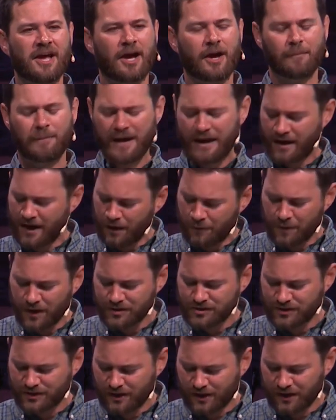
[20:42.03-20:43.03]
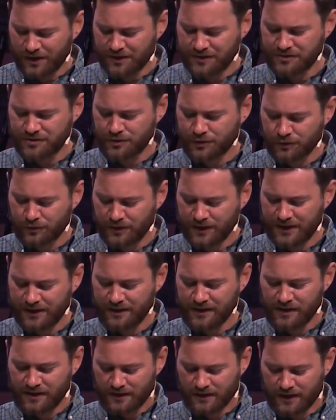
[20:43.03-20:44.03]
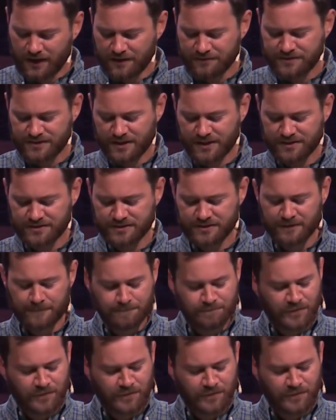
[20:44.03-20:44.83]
about how much God truly loves us.